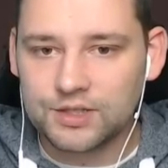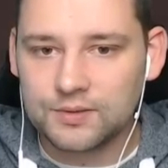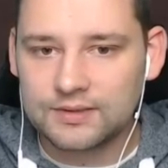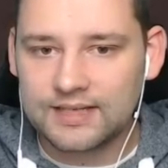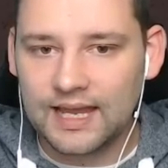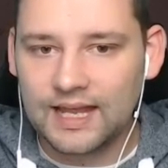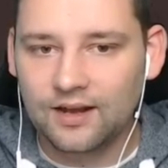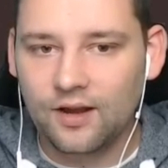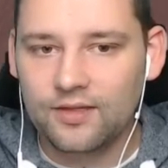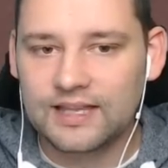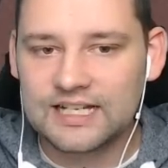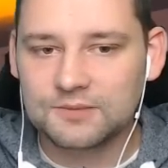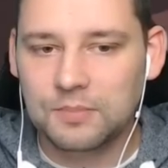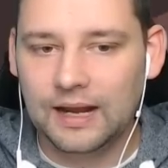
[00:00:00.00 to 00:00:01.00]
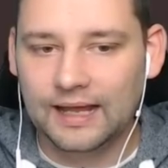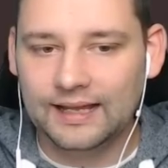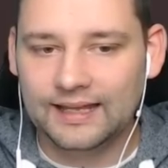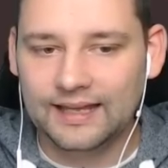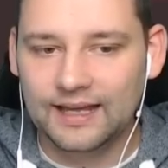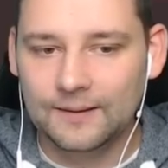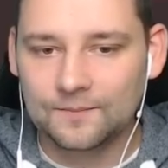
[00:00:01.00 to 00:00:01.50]
should we take like this plank
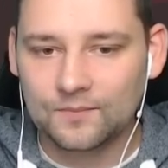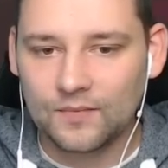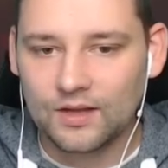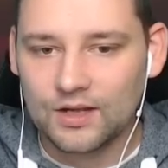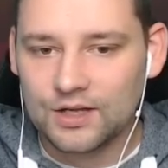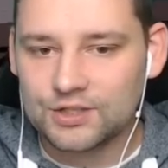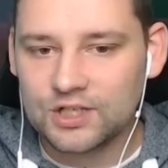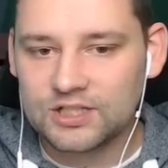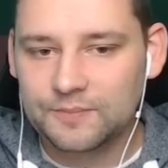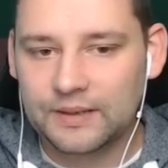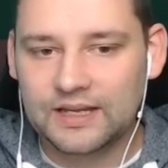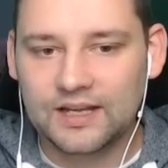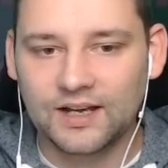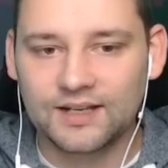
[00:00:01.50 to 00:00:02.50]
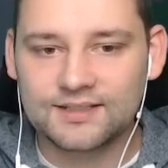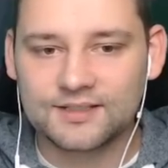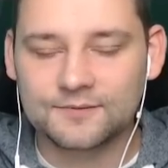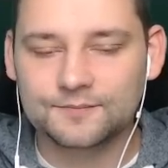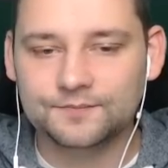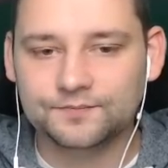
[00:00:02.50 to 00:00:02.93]
gear? Just because.